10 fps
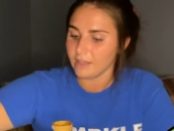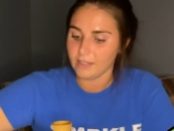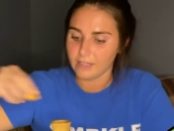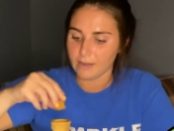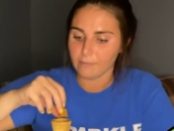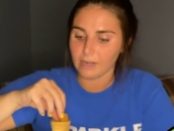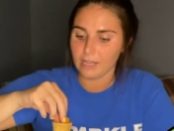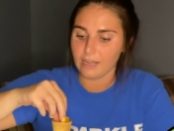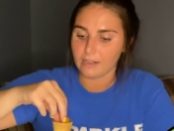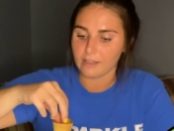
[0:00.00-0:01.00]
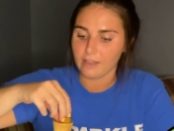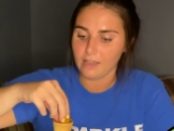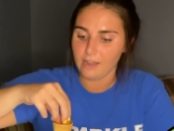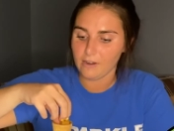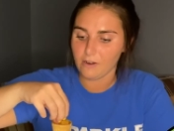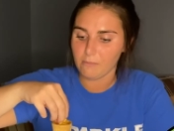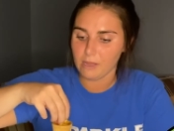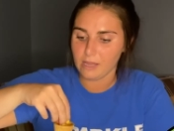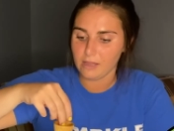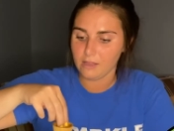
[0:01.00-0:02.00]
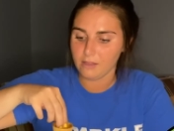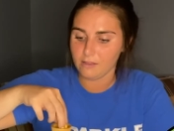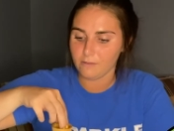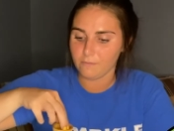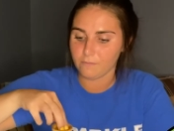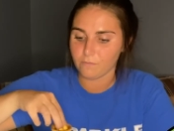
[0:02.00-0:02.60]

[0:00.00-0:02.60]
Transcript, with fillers: And then I'm gonna add a caramel